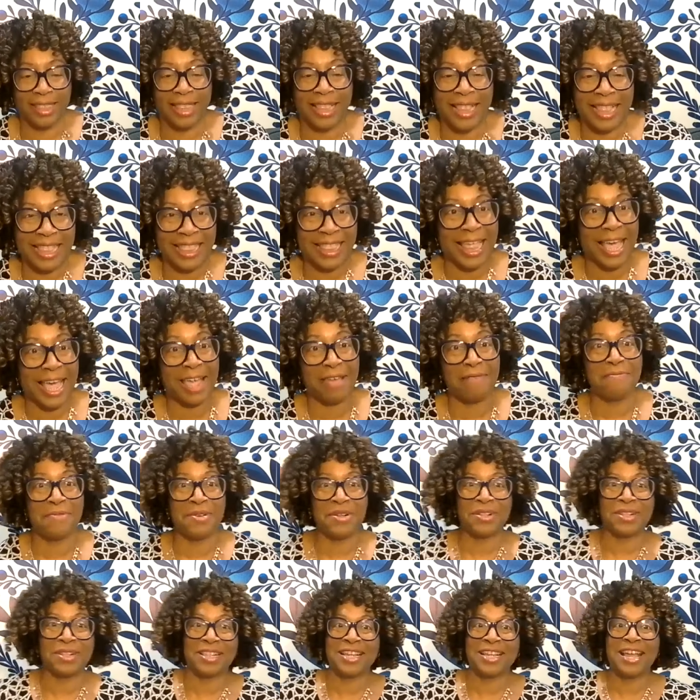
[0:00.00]

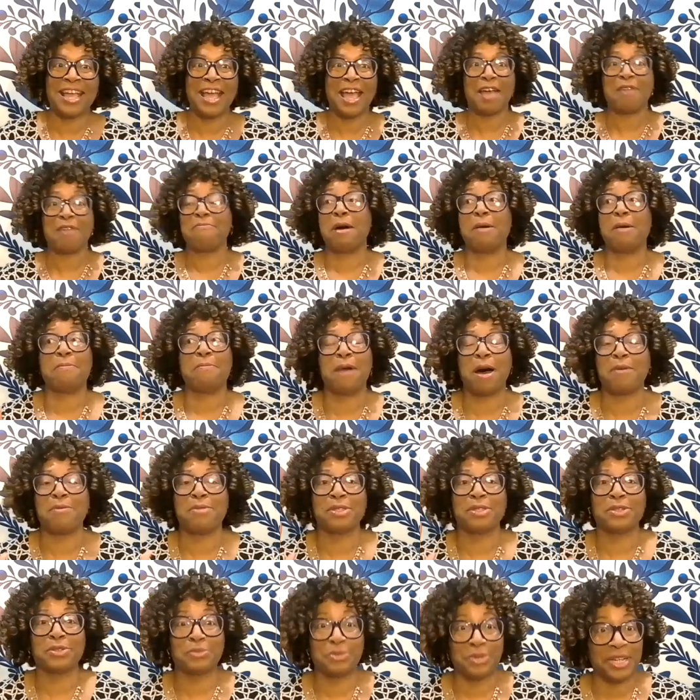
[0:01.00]
label. And my mom
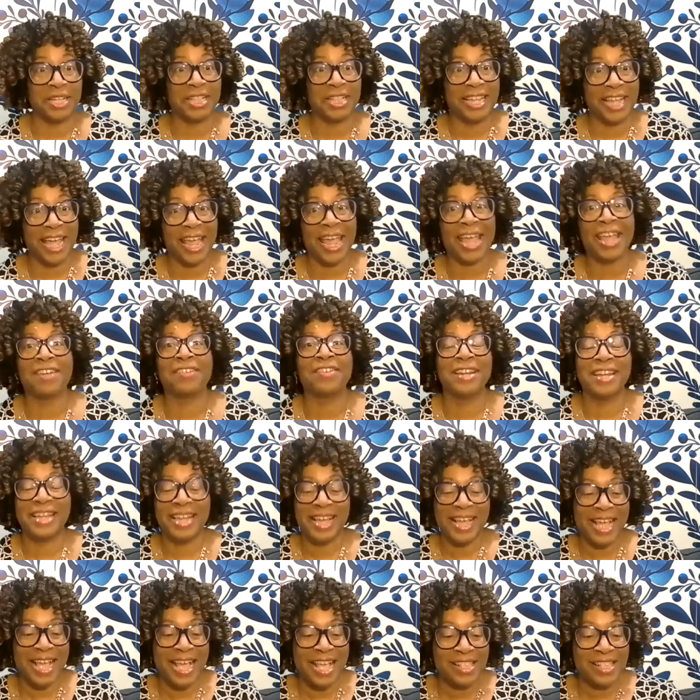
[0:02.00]
was really angry.
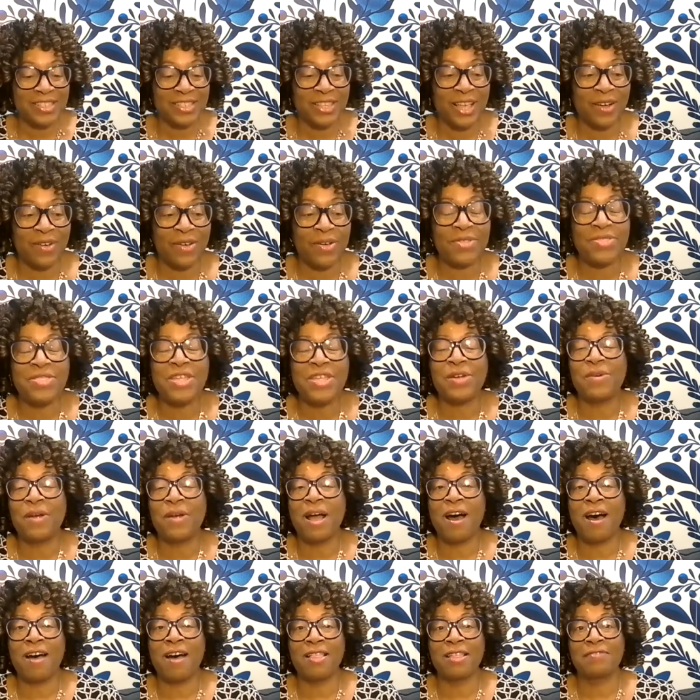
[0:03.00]
So there were
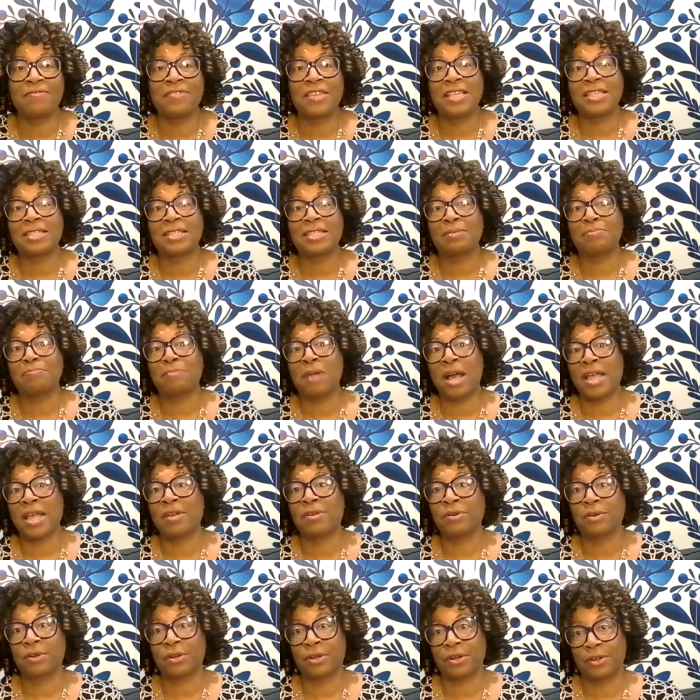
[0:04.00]
all of these
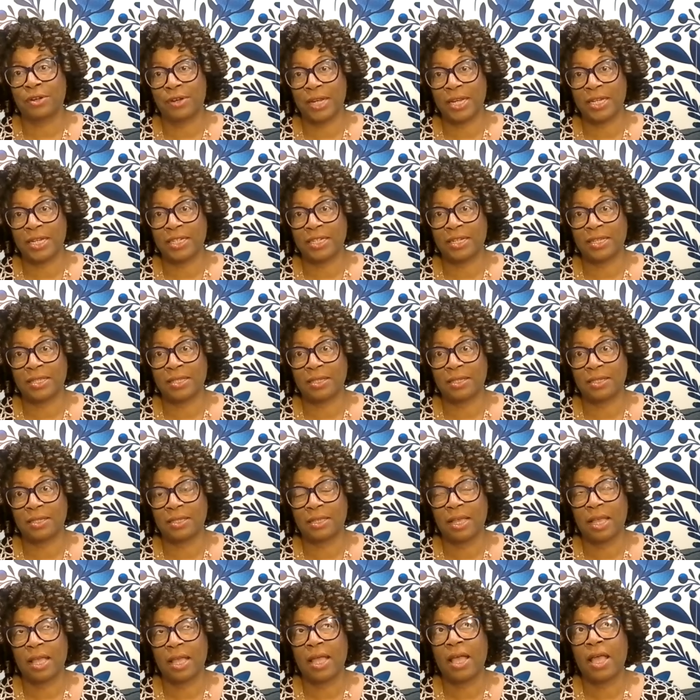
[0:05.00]
microaggressions
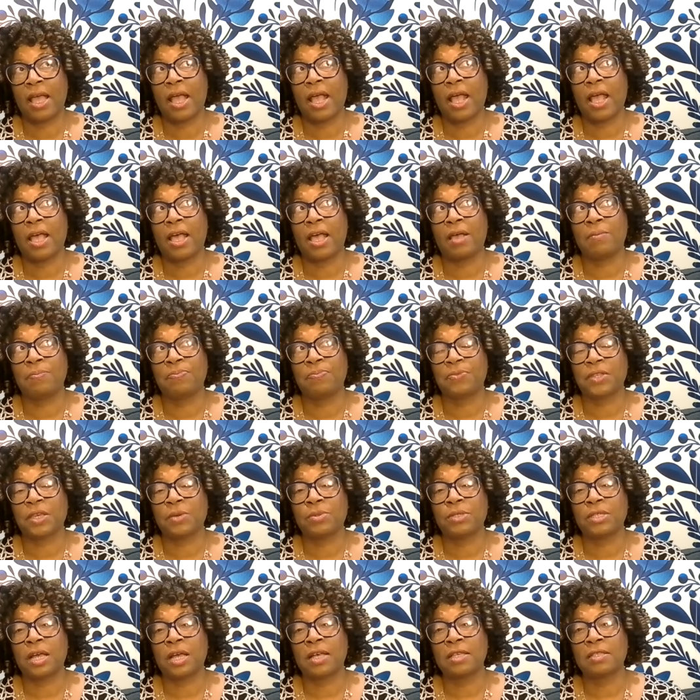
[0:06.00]
um, it
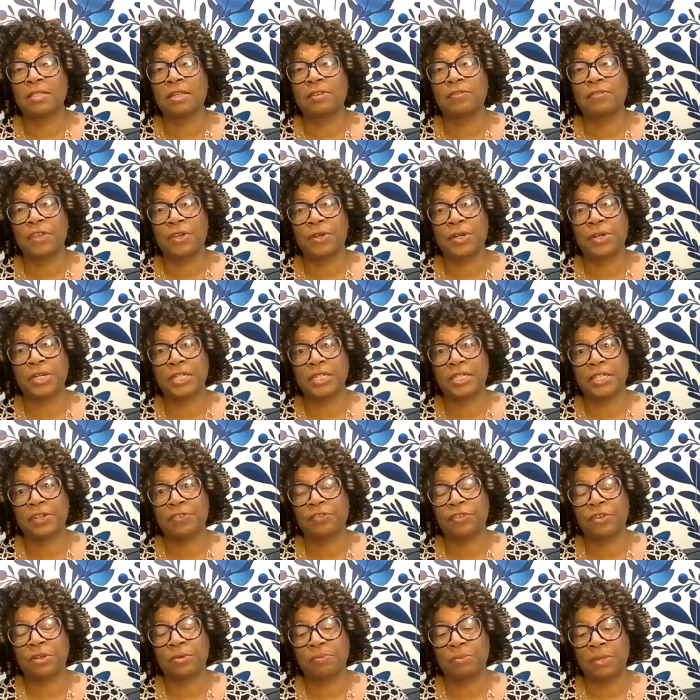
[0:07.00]
was also very
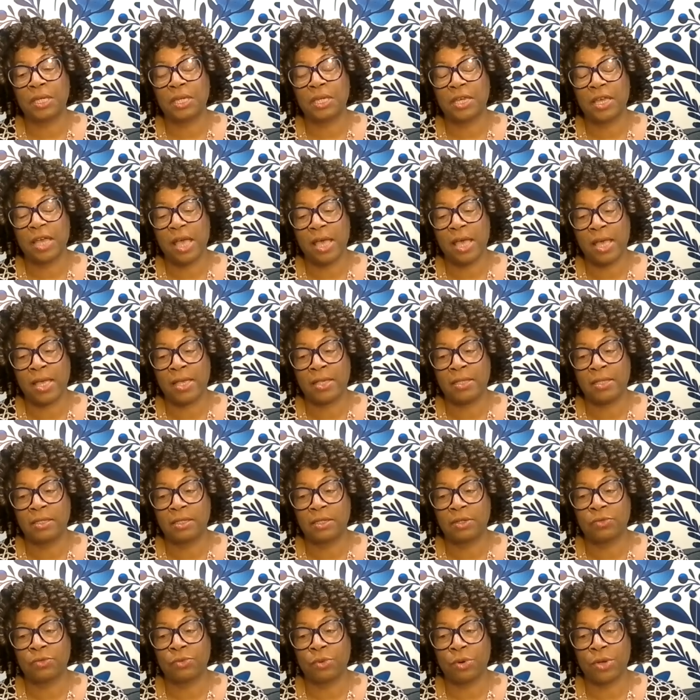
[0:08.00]
different
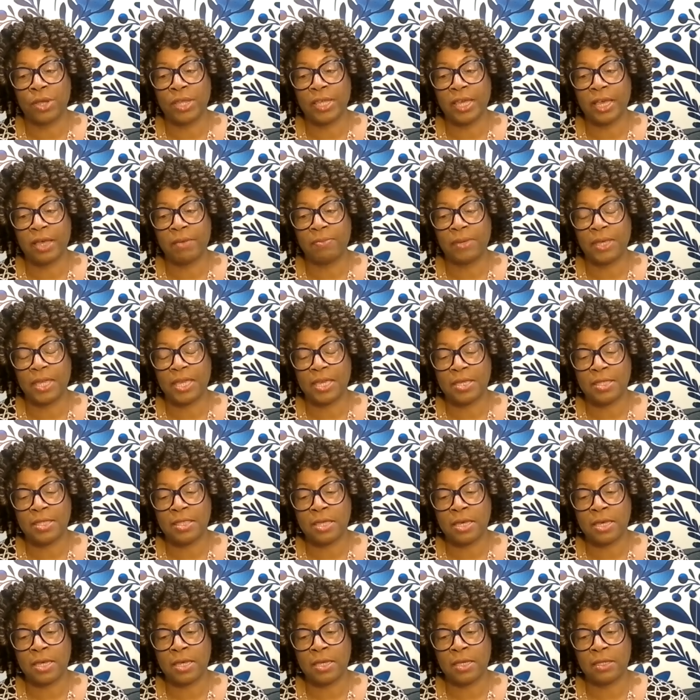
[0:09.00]
because growing up in
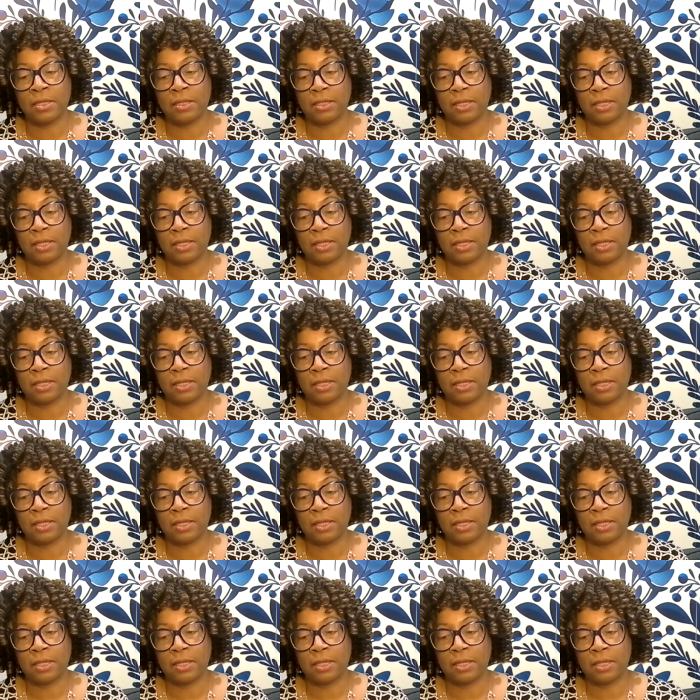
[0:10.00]
the